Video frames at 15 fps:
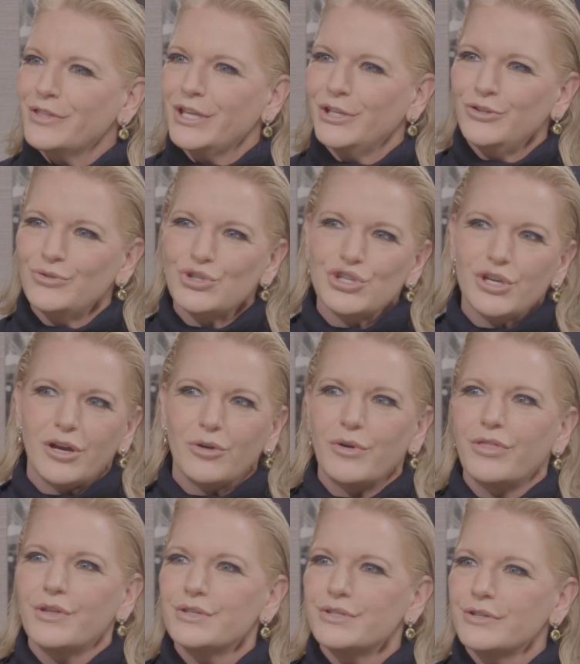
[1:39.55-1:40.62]
Can you share with
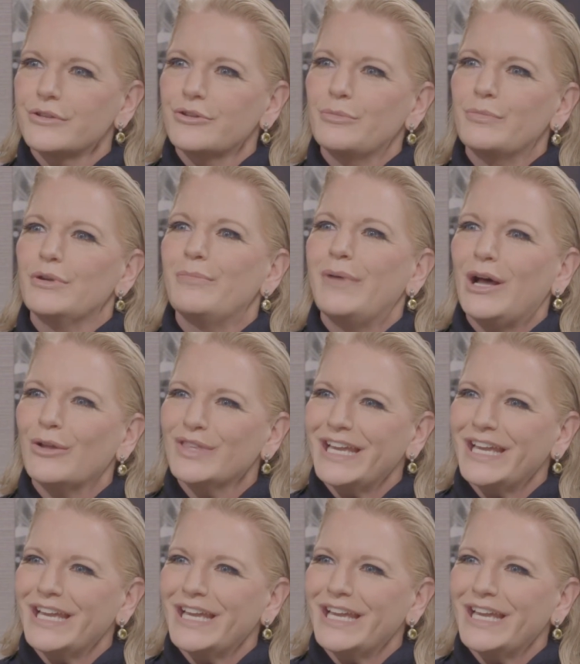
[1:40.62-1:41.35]
us a little bit about